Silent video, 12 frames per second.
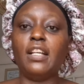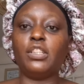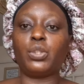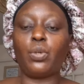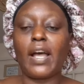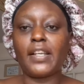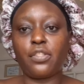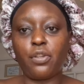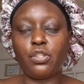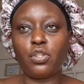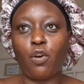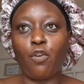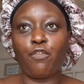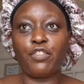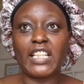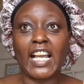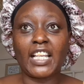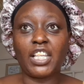So I thought of
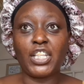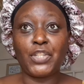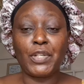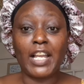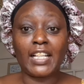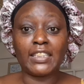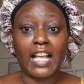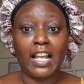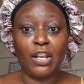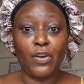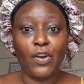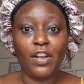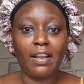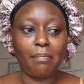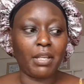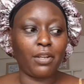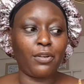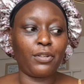tagging you guys along
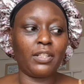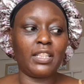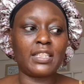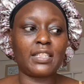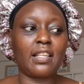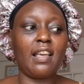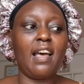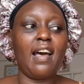because,